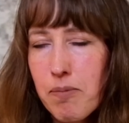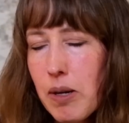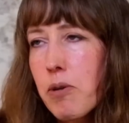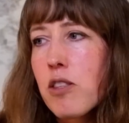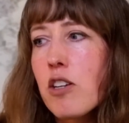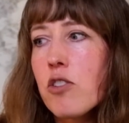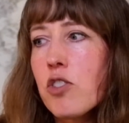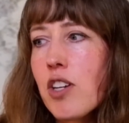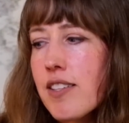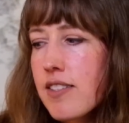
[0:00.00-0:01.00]
Maybe they're
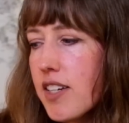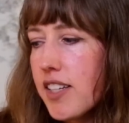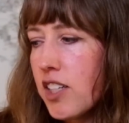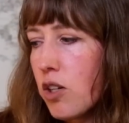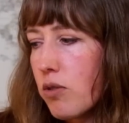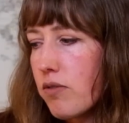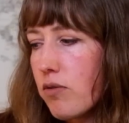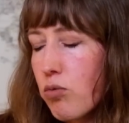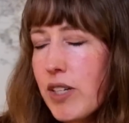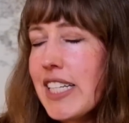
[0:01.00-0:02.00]
just,
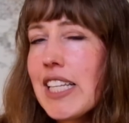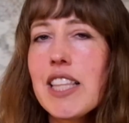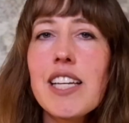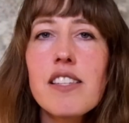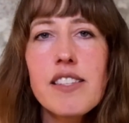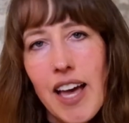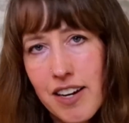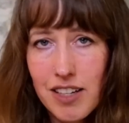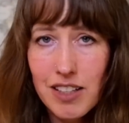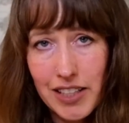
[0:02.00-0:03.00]
reading things at
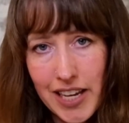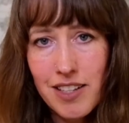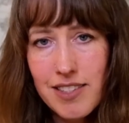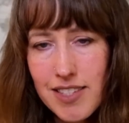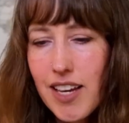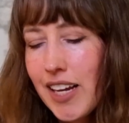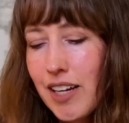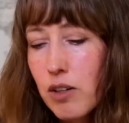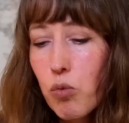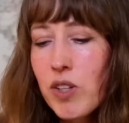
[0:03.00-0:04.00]
a glance.
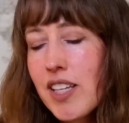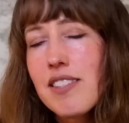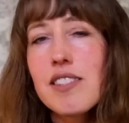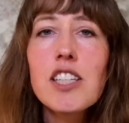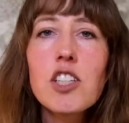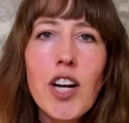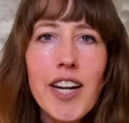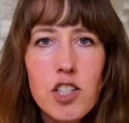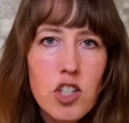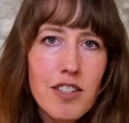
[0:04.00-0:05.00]
And when they see
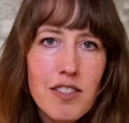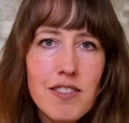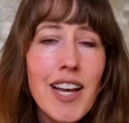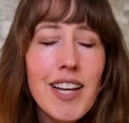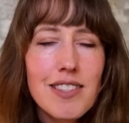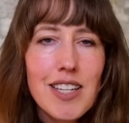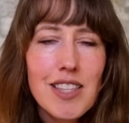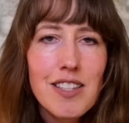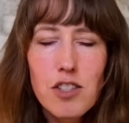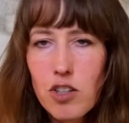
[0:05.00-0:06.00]
giant chunks of text like
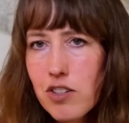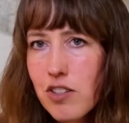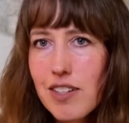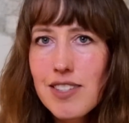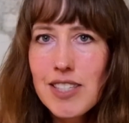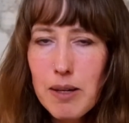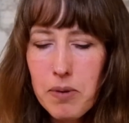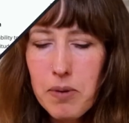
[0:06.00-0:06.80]
this, they're just going to skip